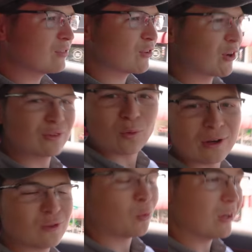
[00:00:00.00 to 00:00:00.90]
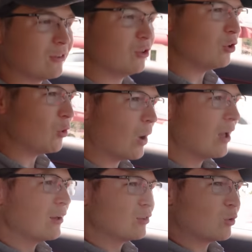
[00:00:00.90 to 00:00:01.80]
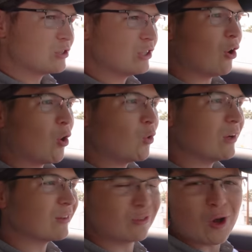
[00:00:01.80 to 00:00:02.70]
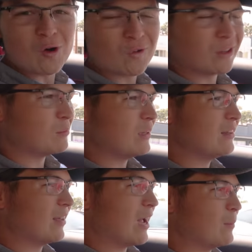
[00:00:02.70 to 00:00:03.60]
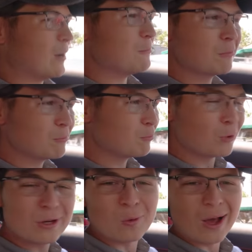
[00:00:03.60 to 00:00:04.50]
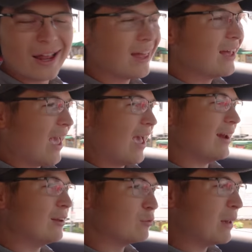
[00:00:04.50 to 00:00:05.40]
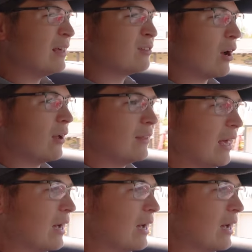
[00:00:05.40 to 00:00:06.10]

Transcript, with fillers: this car's a twenty twenty-two, so it should hold us over in the meantime. Um, pretty well, and it is based on the